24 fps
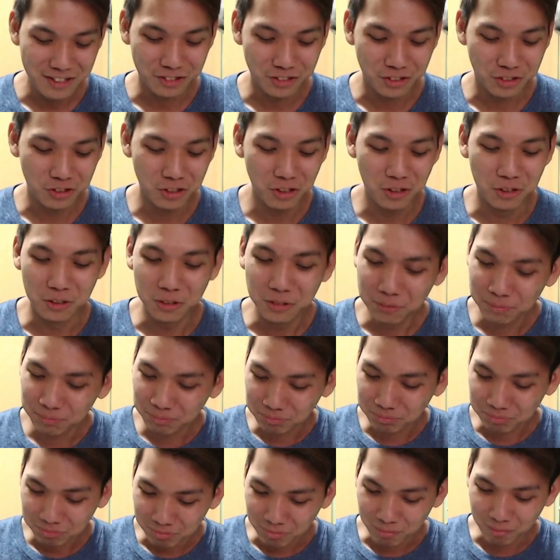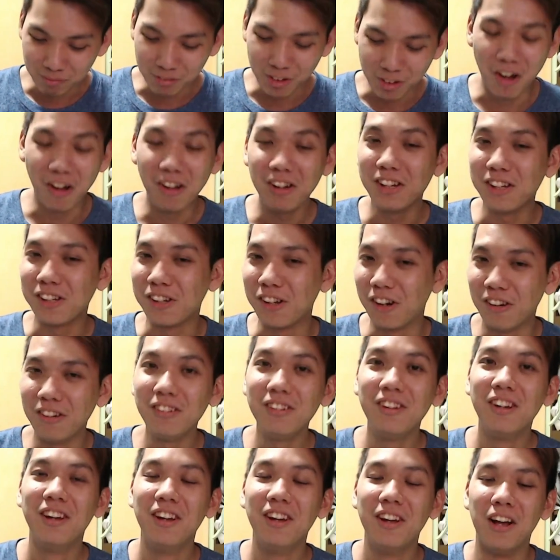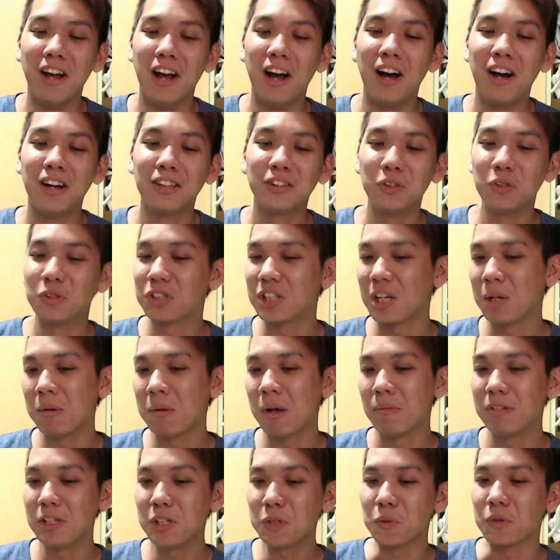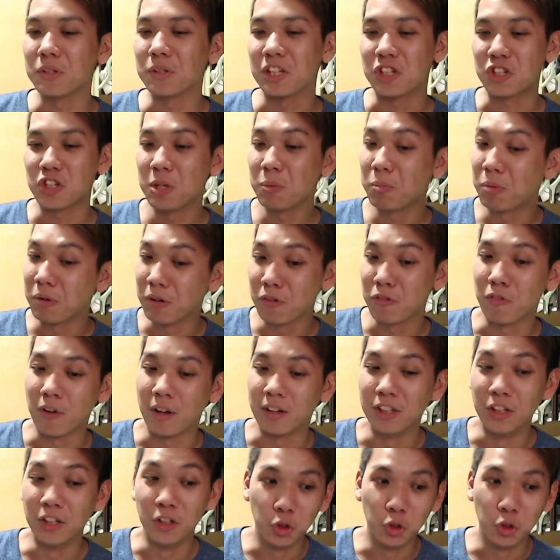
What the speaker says: so all in all, to sum up, this was actually pretty fun.